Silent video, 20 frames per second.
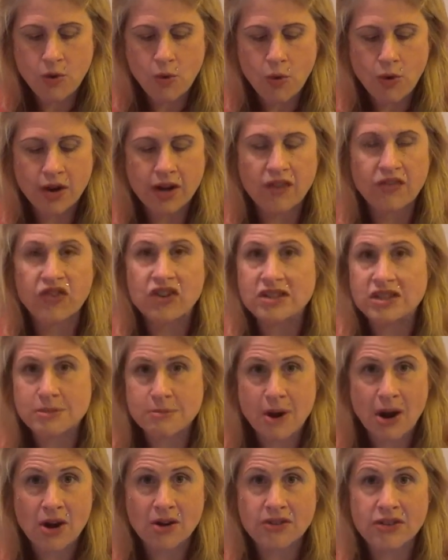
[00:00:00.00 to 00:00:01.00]
or your
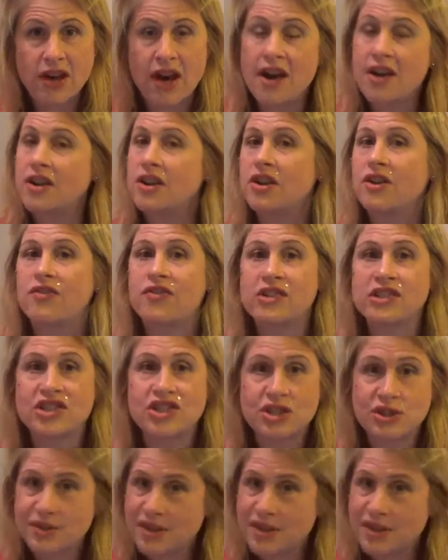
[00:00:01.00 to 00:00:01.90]
first marathon or your first